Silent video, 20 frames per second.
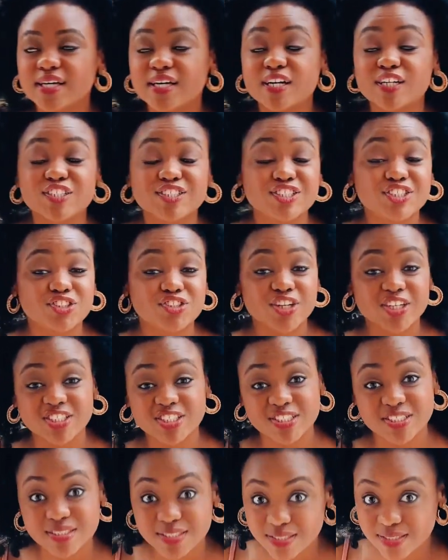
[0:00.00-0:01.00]

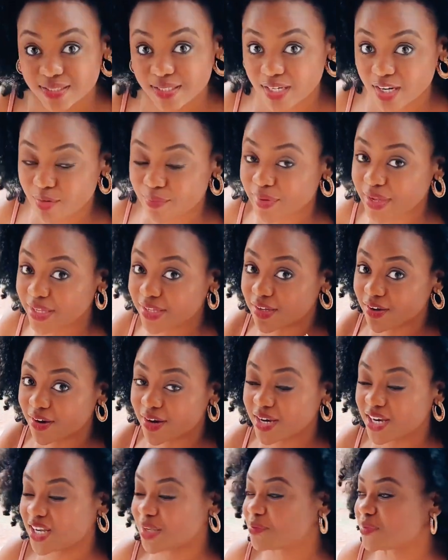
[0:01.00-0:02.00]
construction in our backyard.